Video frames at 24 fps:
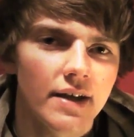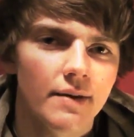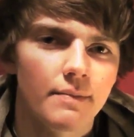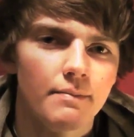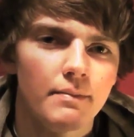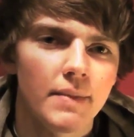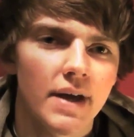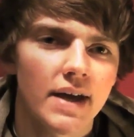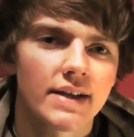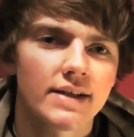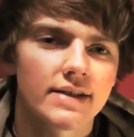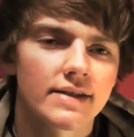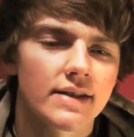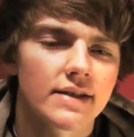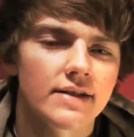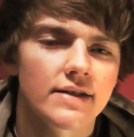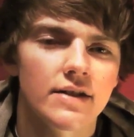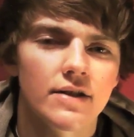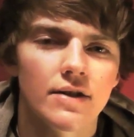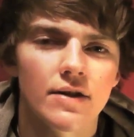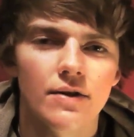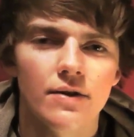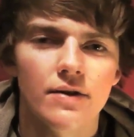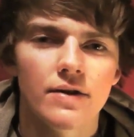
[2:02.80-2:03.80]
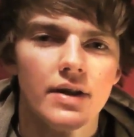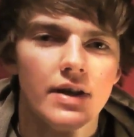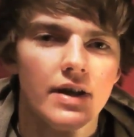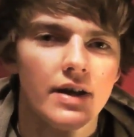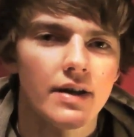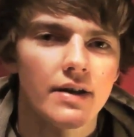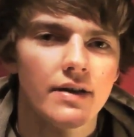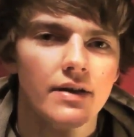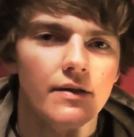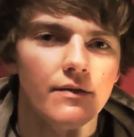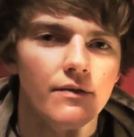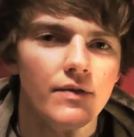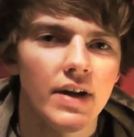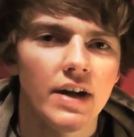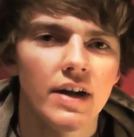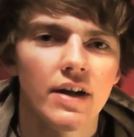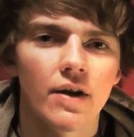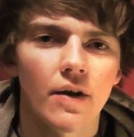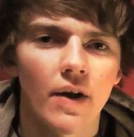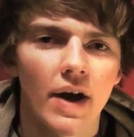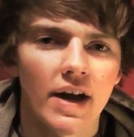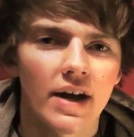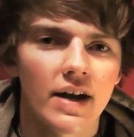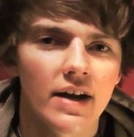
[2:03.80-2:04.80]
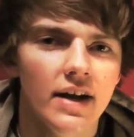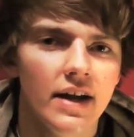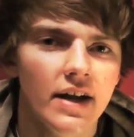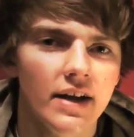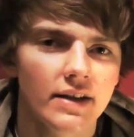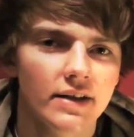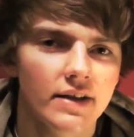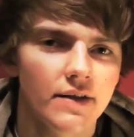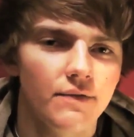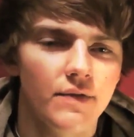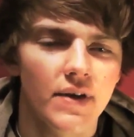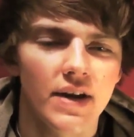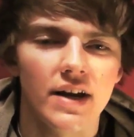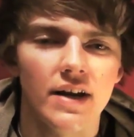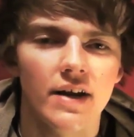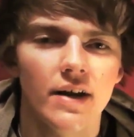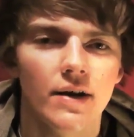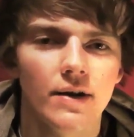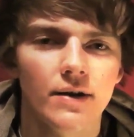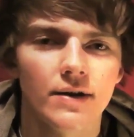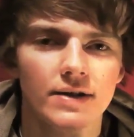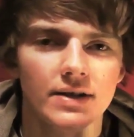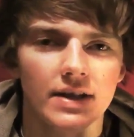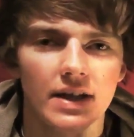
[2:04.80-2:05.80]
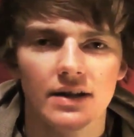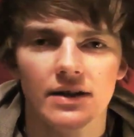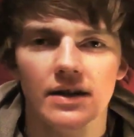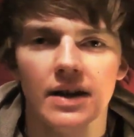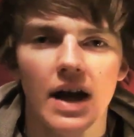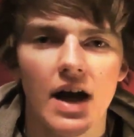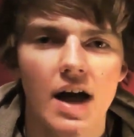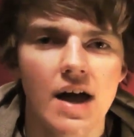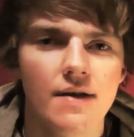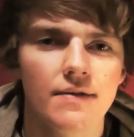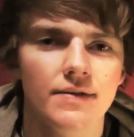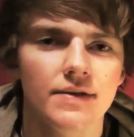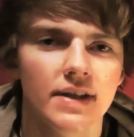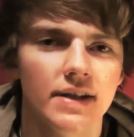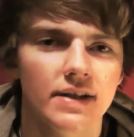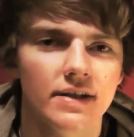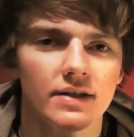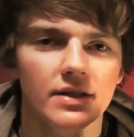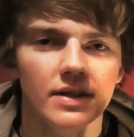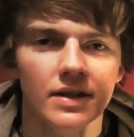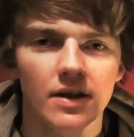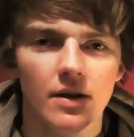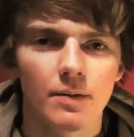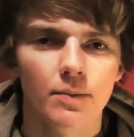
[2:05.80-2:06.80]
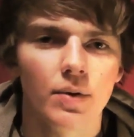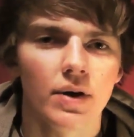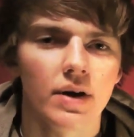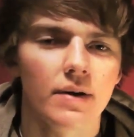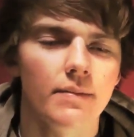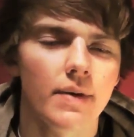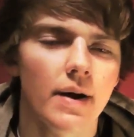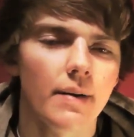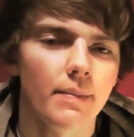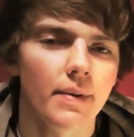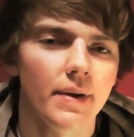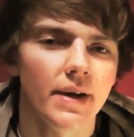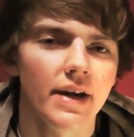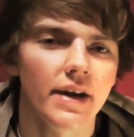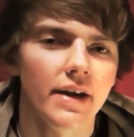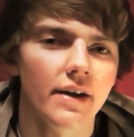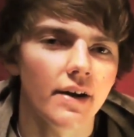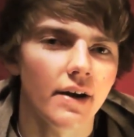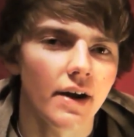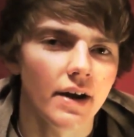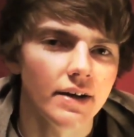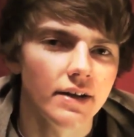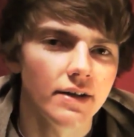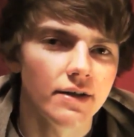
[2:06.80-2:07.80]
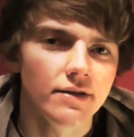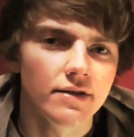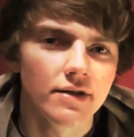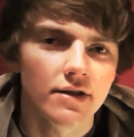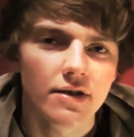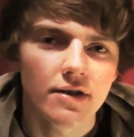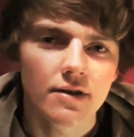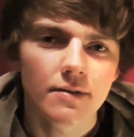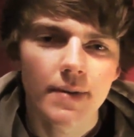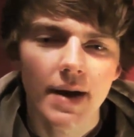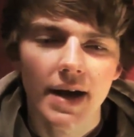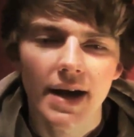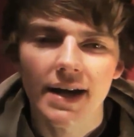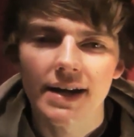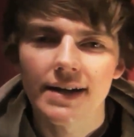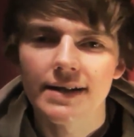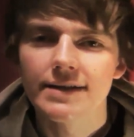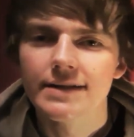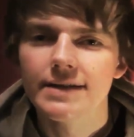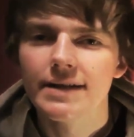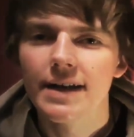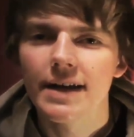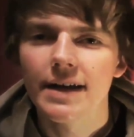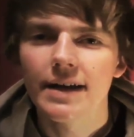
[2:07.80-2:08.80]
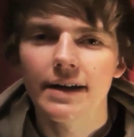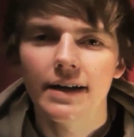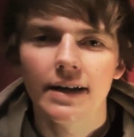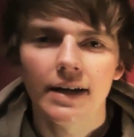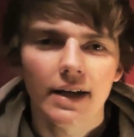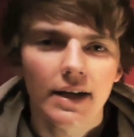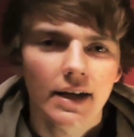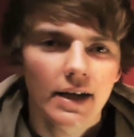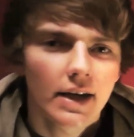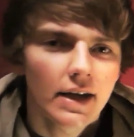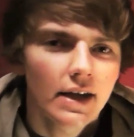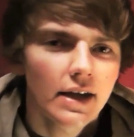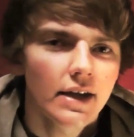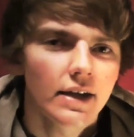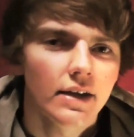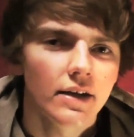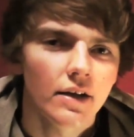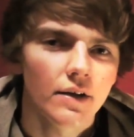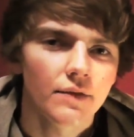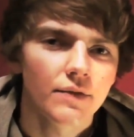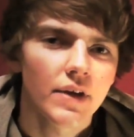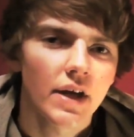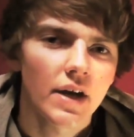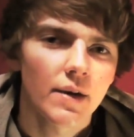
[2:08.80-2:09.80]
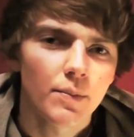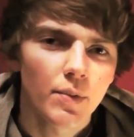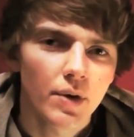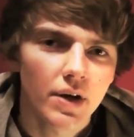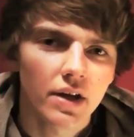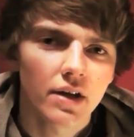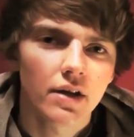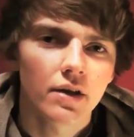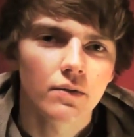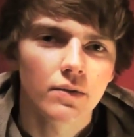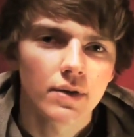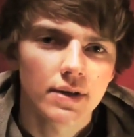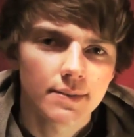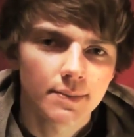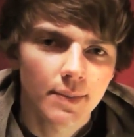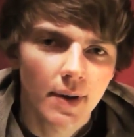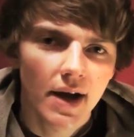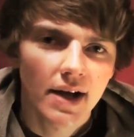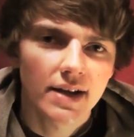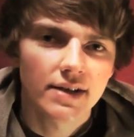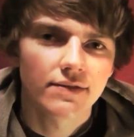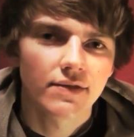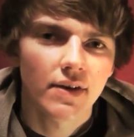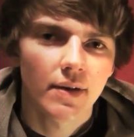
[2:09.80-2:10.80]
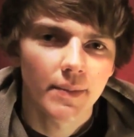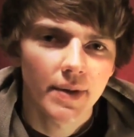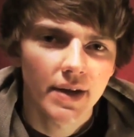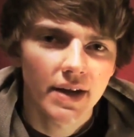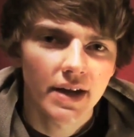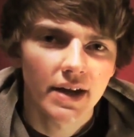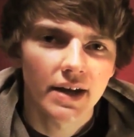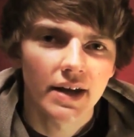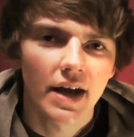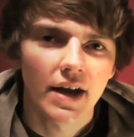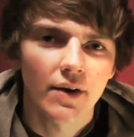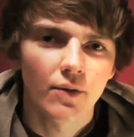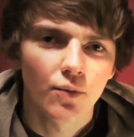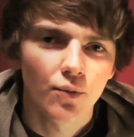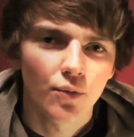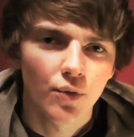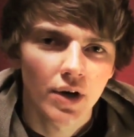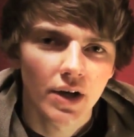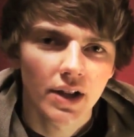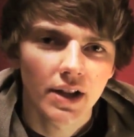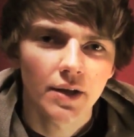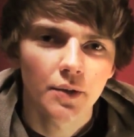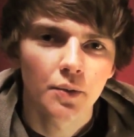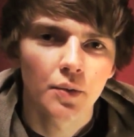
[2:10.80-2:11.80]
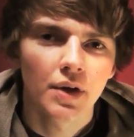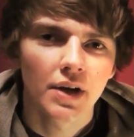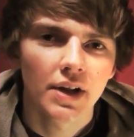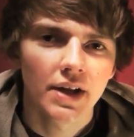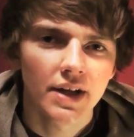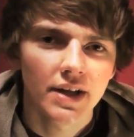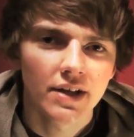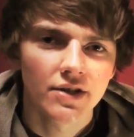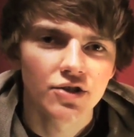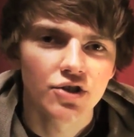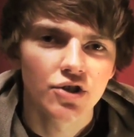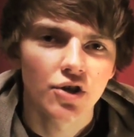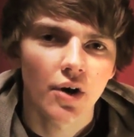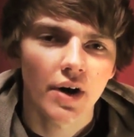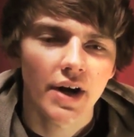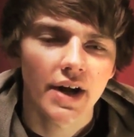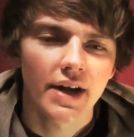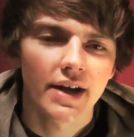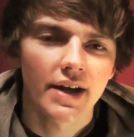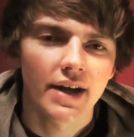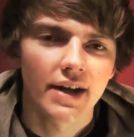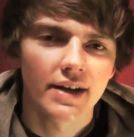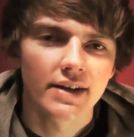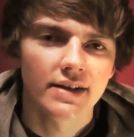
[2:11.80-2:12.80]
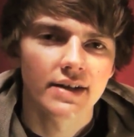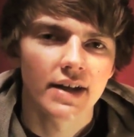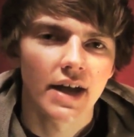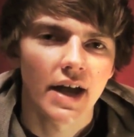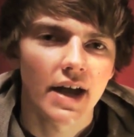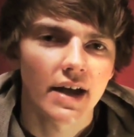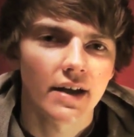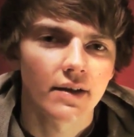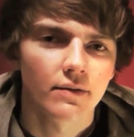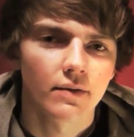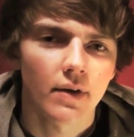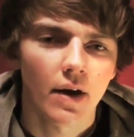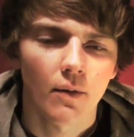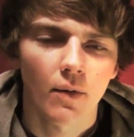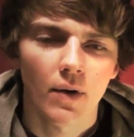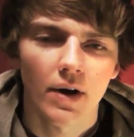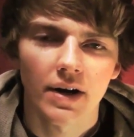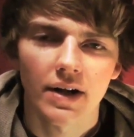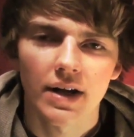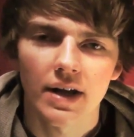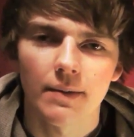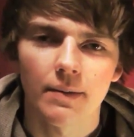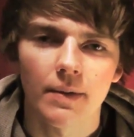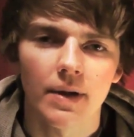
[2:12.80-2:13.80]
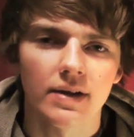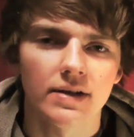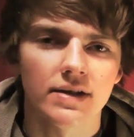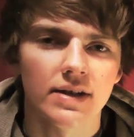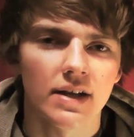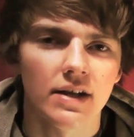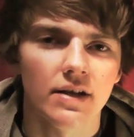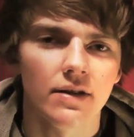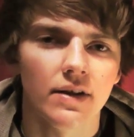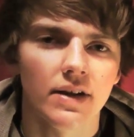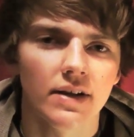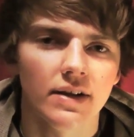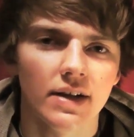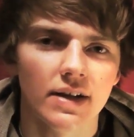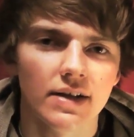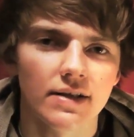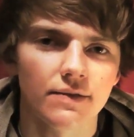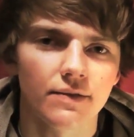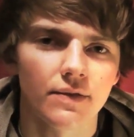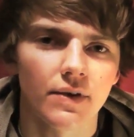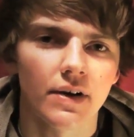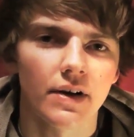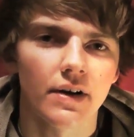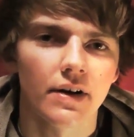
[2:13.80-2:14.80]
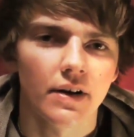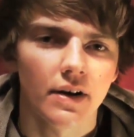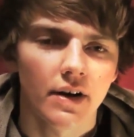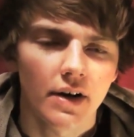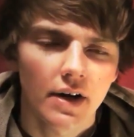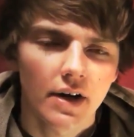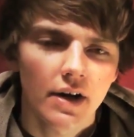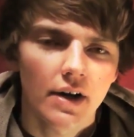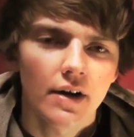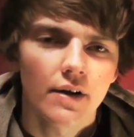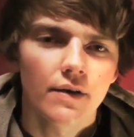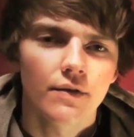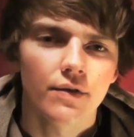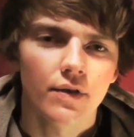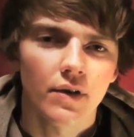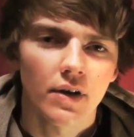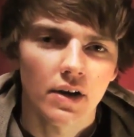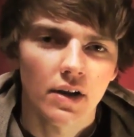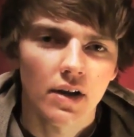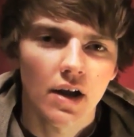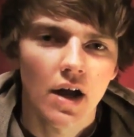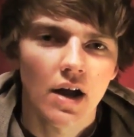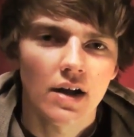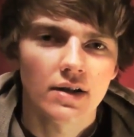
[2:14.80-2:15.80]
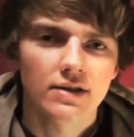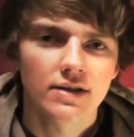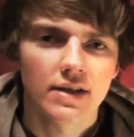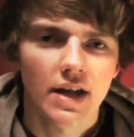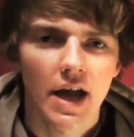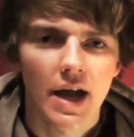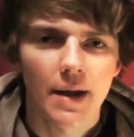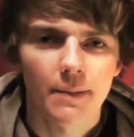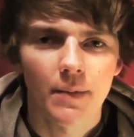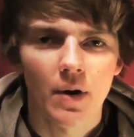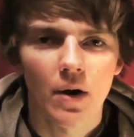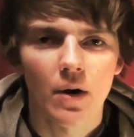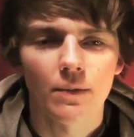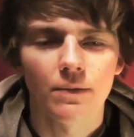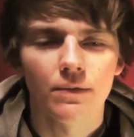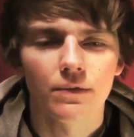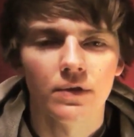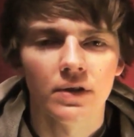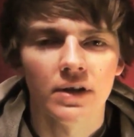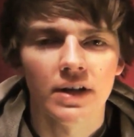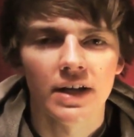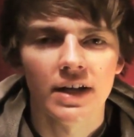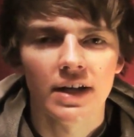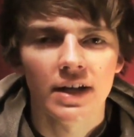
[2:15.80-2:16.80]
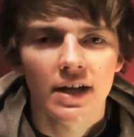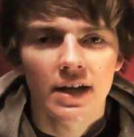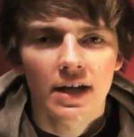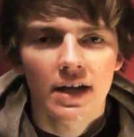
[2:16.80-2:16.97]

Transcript: mix the two, the video editing, the videos and knives, and put them up here on YouTube, and I've got a pretty good response from it, and I really enjoy it, and I want to keep continuing this for a long time, hopefully.